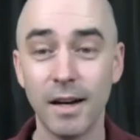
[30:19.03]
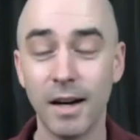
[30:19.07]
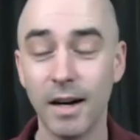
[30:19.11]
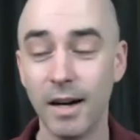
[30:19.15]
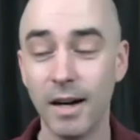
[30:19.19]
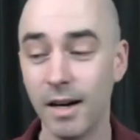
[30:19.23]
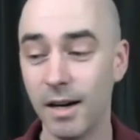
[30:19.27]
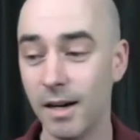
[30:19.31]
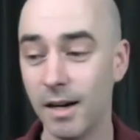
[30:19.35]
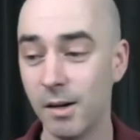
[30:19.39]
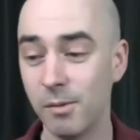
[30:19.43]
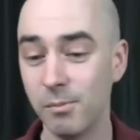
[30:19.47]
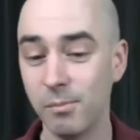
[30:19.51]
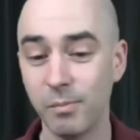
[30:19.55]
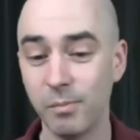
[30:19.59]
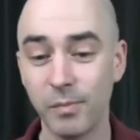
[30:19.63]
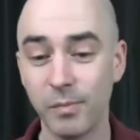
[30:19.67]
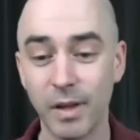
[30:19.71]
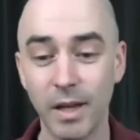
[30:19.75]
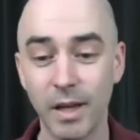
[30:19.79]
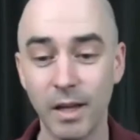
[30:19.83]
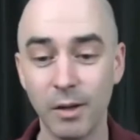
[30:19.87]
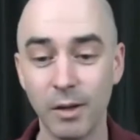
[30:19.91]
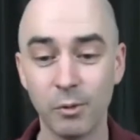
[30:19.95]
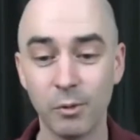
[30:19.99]

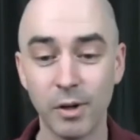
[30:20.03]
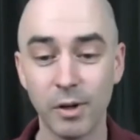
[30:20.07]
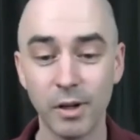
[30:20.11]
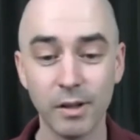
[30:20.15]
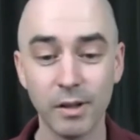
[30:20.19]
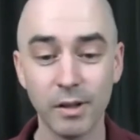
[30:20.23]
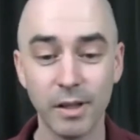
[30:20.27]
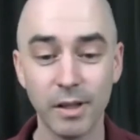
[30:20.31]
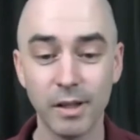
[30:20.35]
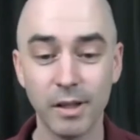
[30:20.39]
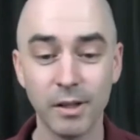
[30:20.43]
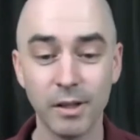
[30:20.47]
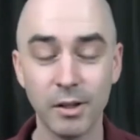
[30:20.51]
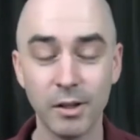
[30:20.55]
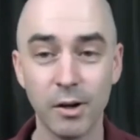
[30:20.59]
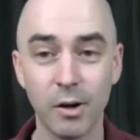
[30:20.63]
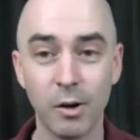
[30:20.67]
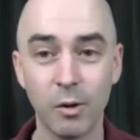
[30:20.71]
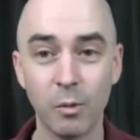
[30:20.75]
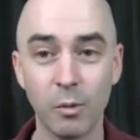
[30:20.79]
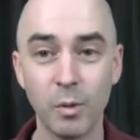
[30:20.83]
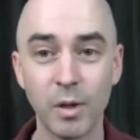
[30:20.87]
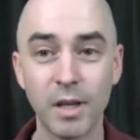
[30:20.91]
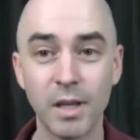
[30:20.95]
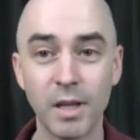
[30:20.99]
And really,
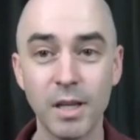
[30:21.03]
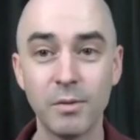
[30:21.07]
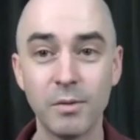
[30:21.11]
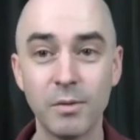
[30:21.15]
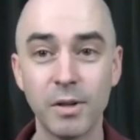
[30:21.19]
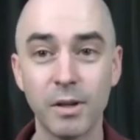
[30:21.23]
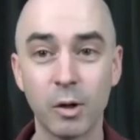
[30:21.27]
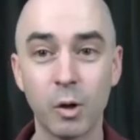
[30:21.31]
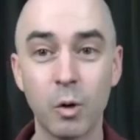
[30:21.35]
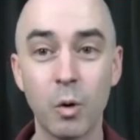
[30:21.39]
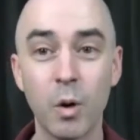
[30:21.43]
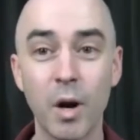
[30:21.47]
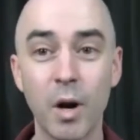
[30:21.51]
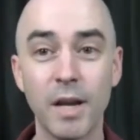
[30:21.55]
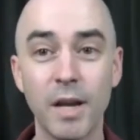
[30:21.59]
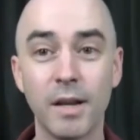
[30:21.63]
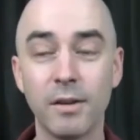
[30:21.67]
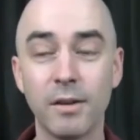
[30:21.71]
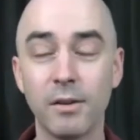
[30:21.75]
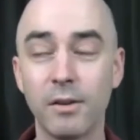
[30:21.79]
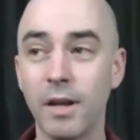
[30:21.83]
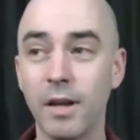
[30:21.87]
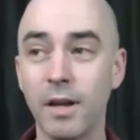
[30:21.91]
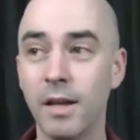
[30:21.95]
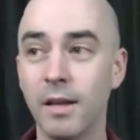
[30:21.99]
we can even equate
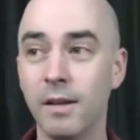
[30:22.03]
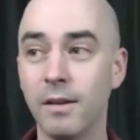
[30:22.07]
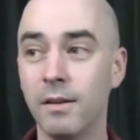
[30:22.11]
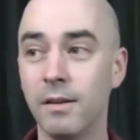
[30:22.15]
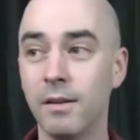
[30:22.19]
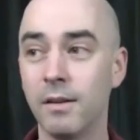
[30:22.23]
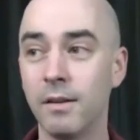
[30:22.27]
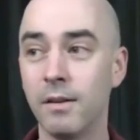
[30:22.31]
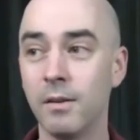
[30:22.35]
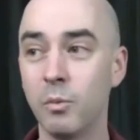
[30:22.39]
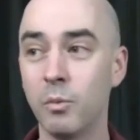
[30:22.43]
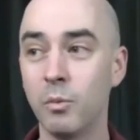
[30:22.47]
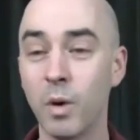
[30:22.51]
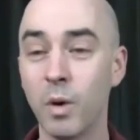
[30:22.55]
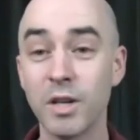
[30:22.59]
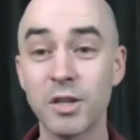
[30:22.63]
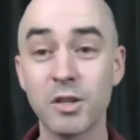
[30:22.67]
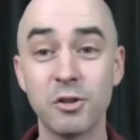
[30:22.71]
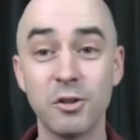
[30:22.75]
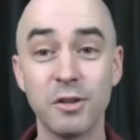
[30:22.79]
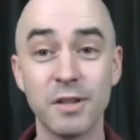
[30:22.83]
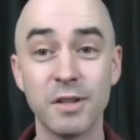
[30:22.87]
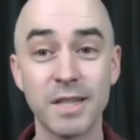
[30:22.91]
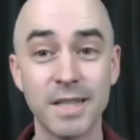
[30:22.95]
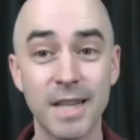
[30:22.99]
it in
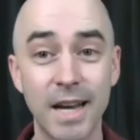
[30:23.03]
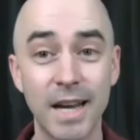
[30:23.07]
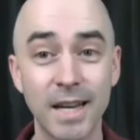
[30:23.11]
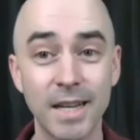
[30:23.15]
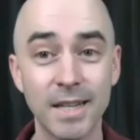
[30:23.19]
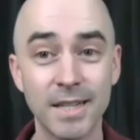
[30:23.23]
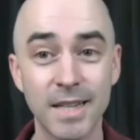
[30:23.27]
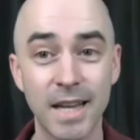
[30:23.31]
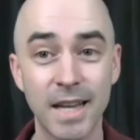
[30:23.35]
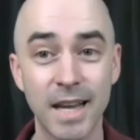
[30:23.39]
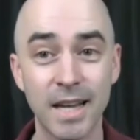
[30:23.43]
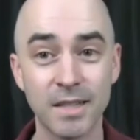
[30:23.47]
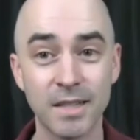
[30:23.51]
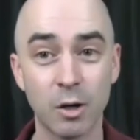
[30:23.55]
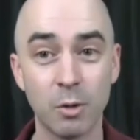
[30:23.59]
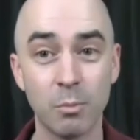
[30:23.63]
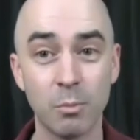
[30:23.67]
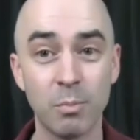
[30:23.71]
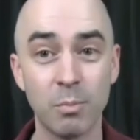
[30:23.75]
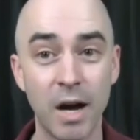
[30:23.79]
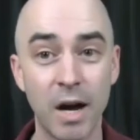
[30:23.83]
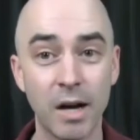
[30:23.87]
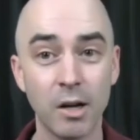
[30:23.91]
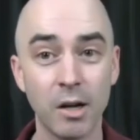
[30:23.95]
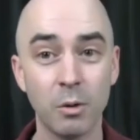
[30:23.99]
Western science as our
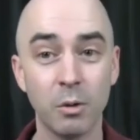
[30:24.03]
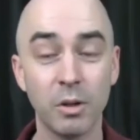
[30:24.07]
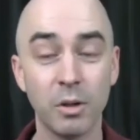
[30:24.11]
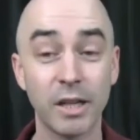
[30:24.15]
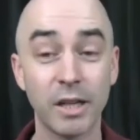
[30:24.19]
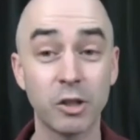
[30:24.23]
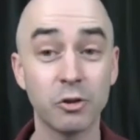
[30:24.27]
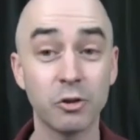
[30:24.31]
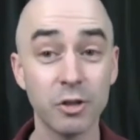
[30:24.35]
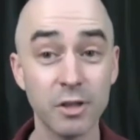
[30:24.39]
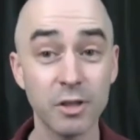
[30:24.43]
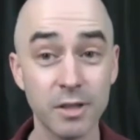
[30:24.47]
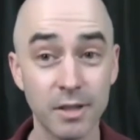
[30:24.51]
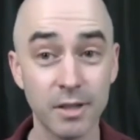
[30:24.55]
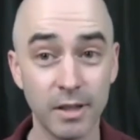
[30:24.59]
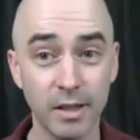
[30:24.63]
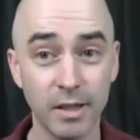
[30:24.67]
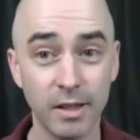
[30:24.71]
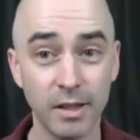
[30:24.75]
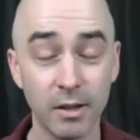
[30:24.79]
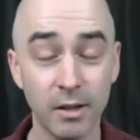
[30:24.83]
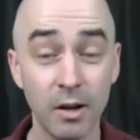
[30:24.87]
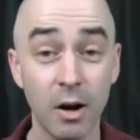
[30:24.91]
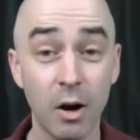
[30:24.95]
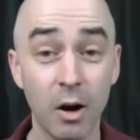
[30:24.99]

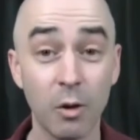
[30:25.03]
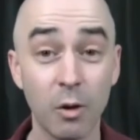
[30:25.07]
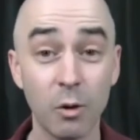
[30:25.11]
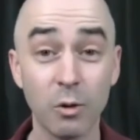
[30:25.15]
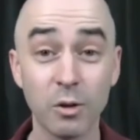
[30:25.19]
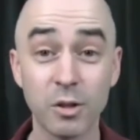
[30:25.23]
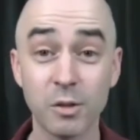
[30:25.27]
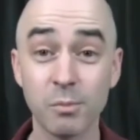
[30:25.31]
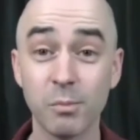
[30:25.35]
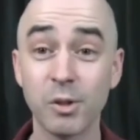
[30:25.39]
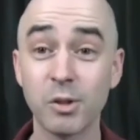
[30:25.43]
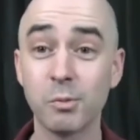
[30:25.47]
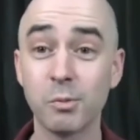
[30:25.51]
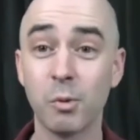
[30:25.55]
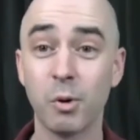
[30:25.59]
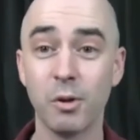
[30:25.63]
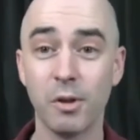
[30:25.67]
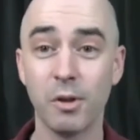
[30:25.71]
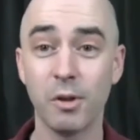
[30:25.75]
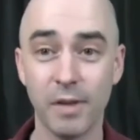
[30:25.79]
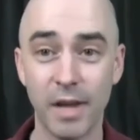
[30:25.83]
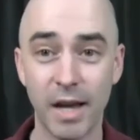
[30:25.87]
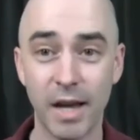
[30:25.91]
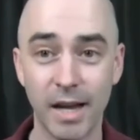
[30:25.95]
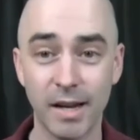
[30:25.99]
bioelectricity, although it's much more
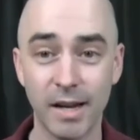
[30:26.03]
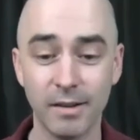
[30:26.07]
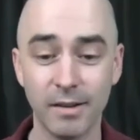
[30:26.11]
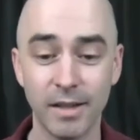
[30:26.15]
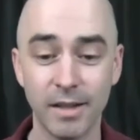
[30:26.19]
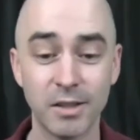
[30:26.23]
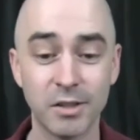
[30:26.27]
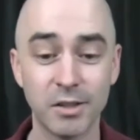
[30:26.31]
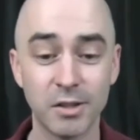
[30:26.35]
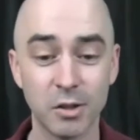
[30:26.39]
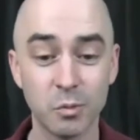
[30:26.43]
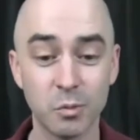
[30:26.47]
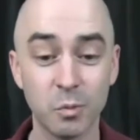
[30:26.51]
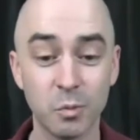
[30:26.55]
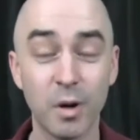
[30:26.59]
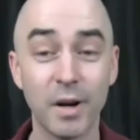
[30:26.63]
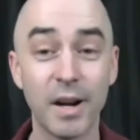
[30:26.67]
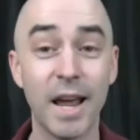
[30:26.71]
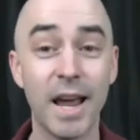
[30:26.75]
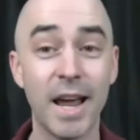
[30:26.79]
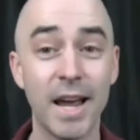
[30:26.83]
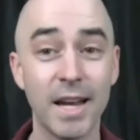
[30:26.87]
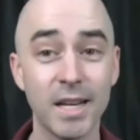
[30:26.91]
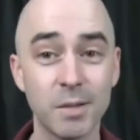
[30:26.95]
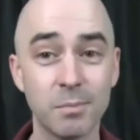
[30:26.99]
than that. That's just one
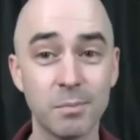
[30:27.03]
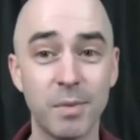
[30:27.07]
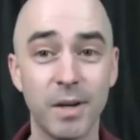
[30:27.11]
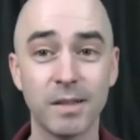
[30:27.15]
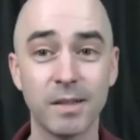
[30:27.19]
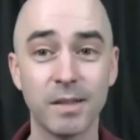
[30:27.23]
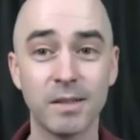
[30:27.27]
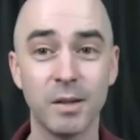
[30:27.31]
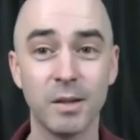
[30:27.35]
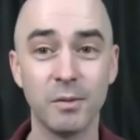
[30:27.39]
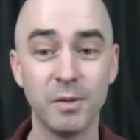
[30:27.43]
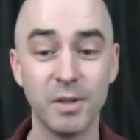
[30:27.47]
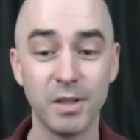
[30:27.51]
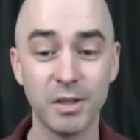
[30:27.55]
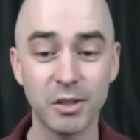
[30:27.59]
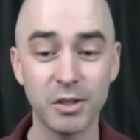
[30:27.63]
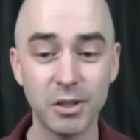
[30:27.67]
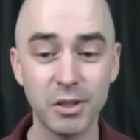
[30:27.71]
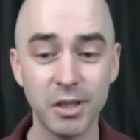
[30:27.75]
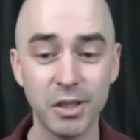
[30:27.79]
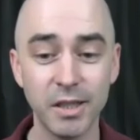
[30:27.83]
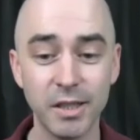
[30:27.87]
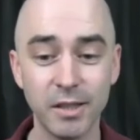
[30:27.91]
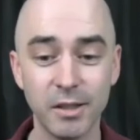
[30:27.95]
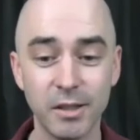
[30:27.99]
aspect of this
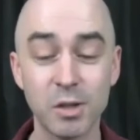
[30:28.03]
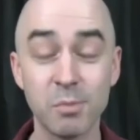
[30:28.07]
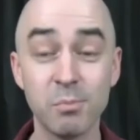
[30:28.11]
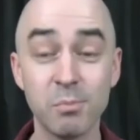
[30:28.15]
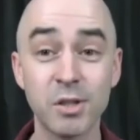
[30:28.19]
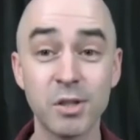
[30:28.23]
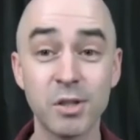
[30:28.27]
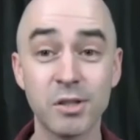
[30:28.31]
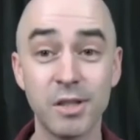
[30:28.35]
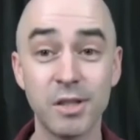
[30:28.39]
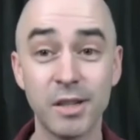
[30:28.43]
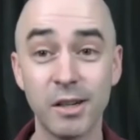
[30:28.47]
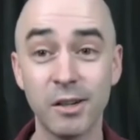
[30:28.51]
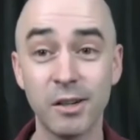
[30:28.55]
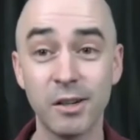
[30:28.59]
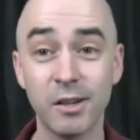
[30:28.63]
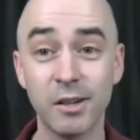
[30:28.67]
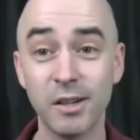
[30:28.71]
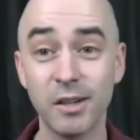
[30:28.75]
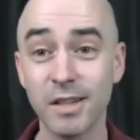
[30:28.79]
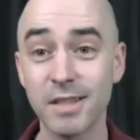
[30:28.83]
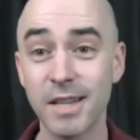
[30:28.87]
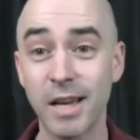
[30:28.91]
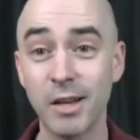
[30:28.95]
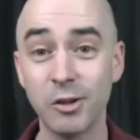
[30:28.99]
Qi, this
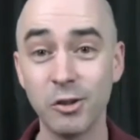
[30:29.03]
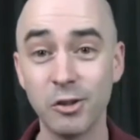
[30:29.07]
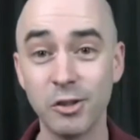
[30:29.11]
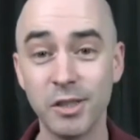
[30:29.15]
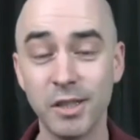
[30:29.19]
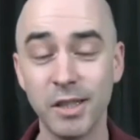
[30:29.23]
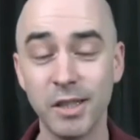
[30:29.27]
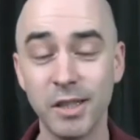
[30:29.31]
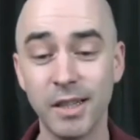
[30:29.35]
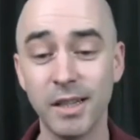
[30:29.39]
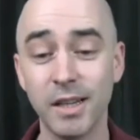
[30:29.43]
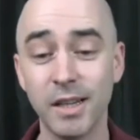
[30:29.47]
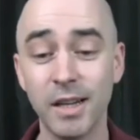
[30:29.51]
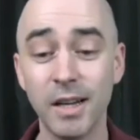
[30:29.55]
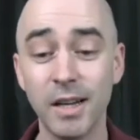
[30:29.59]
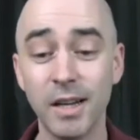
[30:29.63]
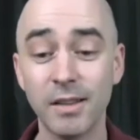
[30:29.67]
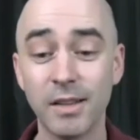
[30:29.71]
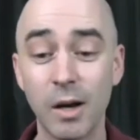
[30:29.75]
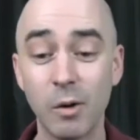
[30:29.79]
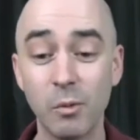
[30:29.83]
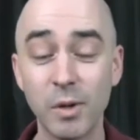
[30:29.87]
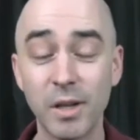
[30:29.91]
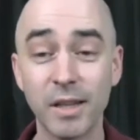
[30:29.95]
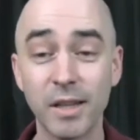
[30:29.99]
mysterious energy
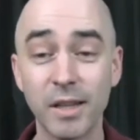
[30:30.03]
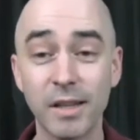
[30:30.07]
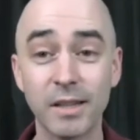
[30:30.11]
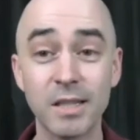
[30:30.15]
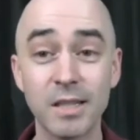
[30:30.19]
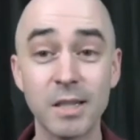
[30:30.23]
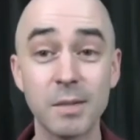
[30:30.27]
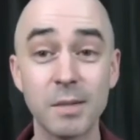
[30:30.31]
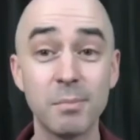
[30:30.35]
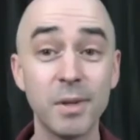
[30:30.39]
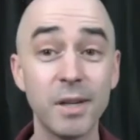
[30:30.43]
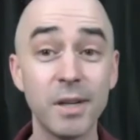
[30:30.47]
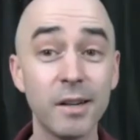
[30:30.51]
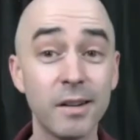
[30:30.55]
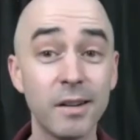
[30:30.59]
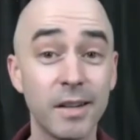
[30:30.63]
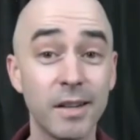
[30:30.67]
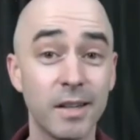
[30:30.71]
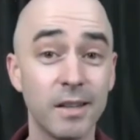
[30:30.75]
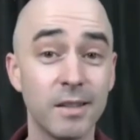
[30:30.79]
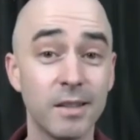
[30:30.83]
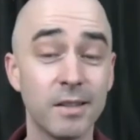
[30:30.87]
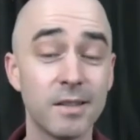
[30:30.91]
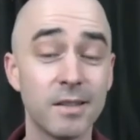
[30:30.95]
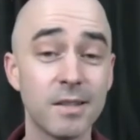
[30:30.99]
that we can
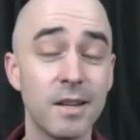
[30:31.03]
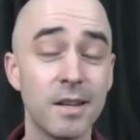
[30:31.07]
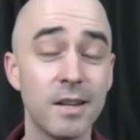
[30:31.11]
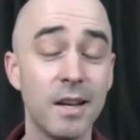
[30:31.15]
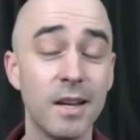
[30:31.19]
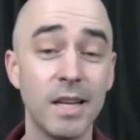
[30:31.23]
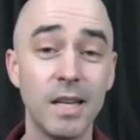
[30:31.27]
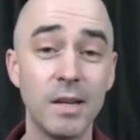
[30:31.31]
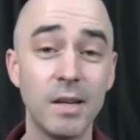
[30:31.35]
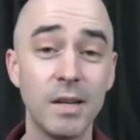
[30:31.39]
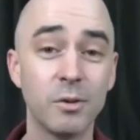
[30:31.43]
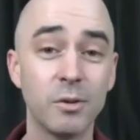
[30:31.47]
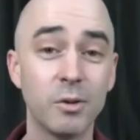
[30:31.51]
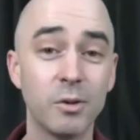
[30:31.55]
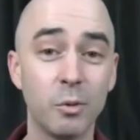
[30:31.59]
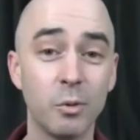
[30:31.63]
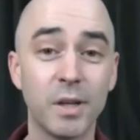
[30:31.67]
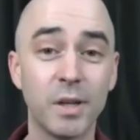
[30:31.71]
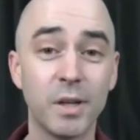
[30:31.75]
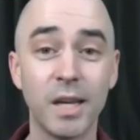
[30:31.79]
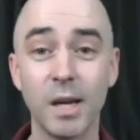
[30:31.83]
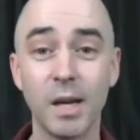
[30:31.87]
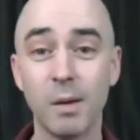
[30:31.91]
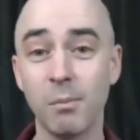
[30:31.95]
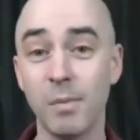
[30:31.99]
experience even though we
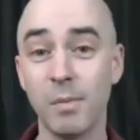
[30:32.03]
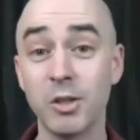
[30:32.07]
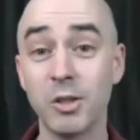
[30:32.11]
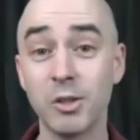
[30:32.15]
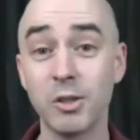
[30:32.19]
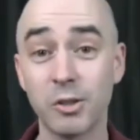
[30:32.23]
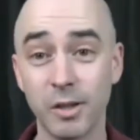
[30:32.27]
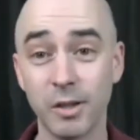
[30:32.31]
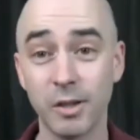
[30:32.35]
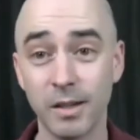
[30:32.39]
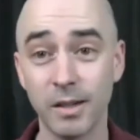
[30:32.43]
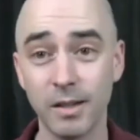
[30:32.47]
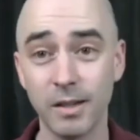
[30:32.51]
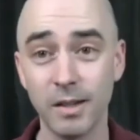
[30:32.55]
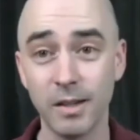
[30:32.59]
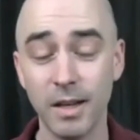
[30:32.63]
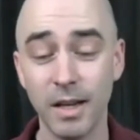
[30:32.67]
can't measure it.